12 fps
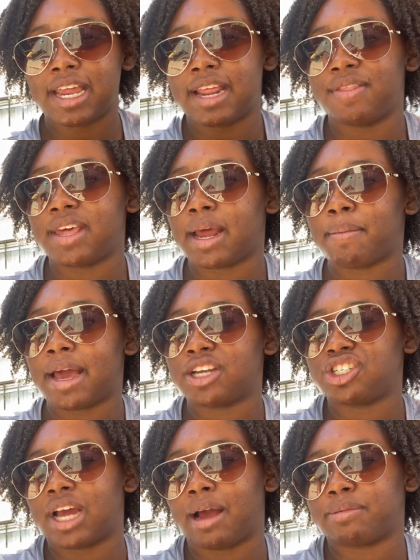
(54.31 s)
and then I'm at
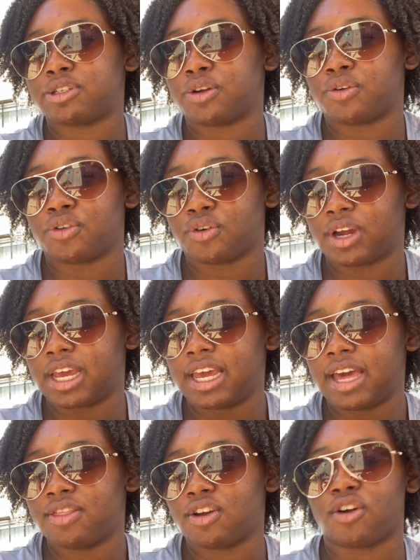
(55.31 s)
chapter 3
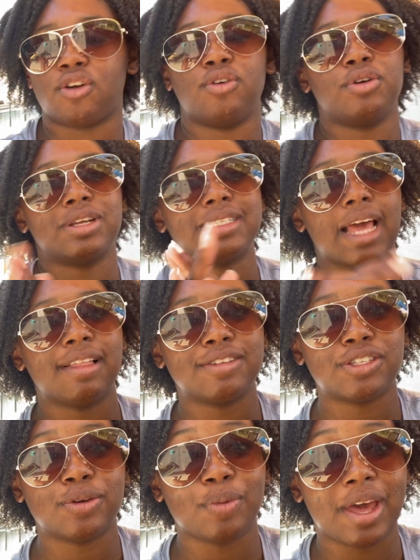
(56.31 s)
in The Girl Who Could Silence
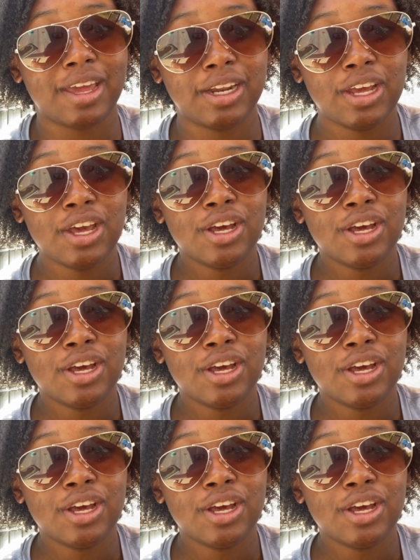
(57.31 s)
the Wind.